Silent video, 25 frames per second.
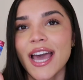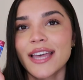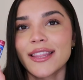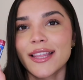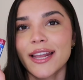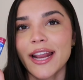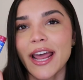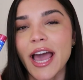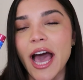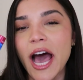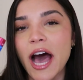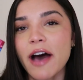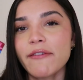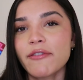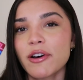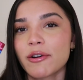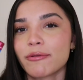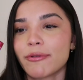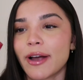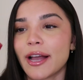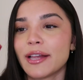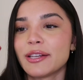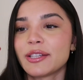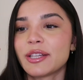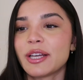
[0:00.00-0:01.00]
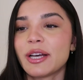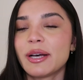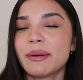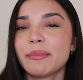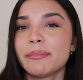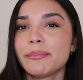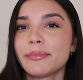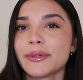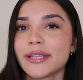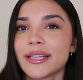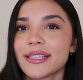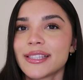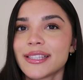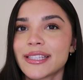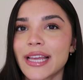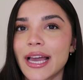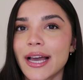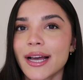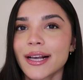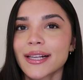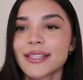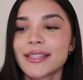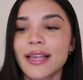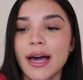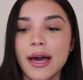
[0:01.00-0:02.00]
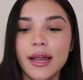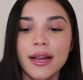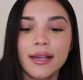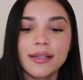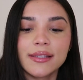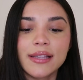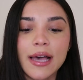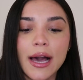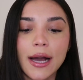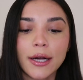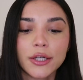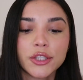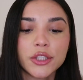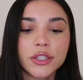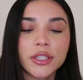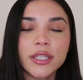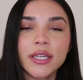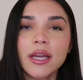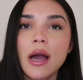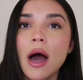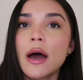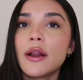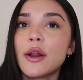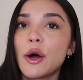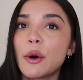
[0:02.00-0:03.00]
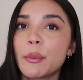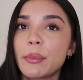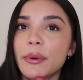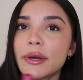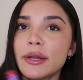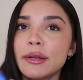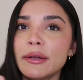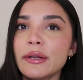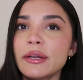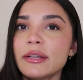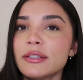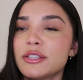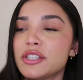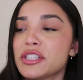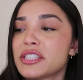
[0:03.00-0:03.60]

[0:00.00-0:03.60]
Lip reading: And then I have a random Blistex that is actually unopened,